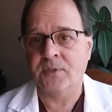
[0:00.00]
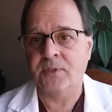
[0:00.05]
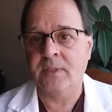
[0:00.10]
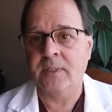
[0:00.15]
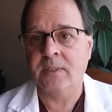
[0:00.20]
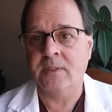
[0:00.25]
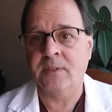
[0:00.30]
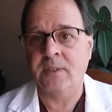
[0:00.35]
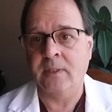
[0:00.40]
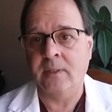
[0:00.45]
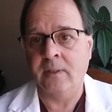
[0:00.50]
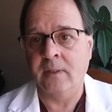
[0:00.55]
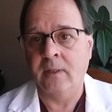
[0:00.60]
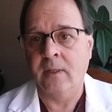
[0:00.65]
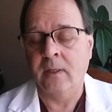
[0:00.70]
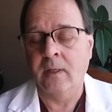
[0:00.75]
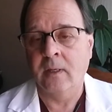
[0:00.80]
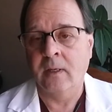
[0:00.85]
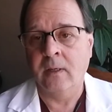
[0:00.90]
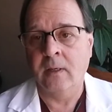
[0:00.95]
sneezing
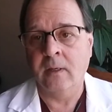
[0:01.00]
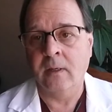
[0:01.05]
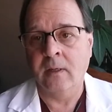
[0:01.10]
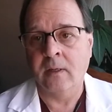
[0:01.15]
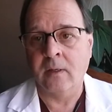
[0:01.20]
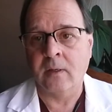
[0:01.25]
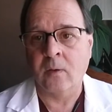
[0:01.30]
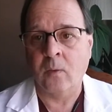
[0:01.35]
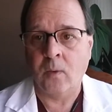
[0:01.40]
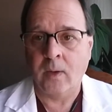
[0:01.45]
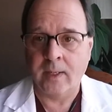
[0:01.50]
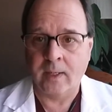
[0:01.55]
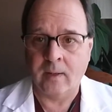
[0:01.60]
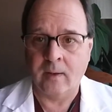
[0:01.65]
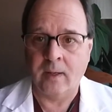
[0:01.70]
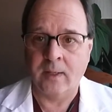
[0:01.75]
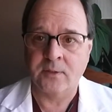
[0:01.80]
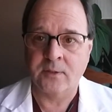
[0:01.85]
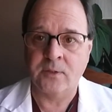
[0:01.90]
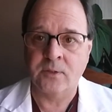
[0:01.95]
quite a
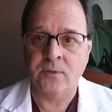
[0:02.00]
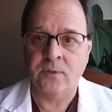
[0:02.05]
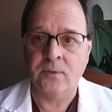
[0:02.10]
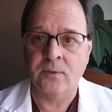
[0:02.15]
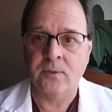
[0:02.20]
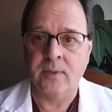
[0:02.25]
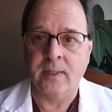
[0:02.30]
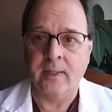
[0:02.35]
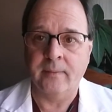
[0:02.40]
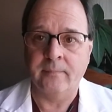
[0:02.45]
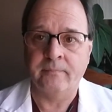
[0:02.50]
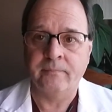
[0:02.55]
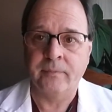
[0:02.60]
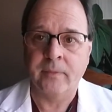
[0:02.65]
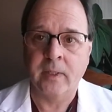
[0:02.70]
lot to do that.